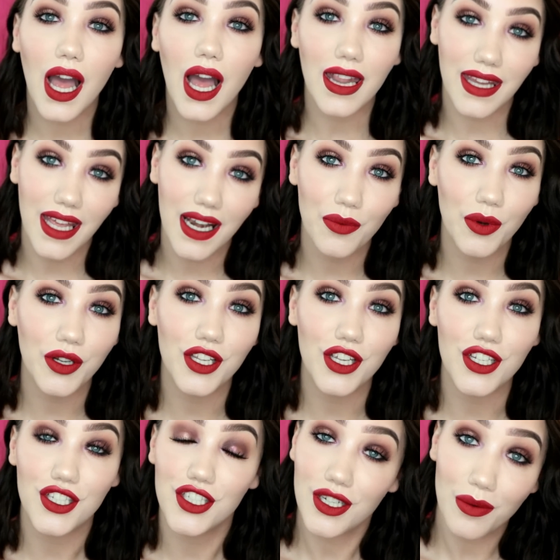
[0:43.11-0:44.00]
And then I
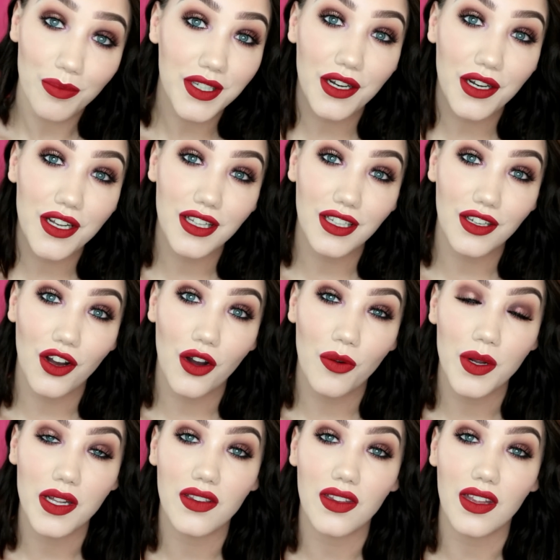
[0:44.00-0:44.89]
want you to jump down in the
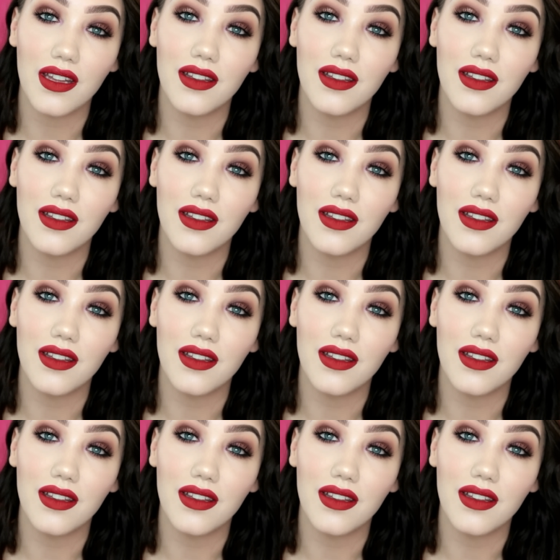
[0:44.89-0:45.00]
comments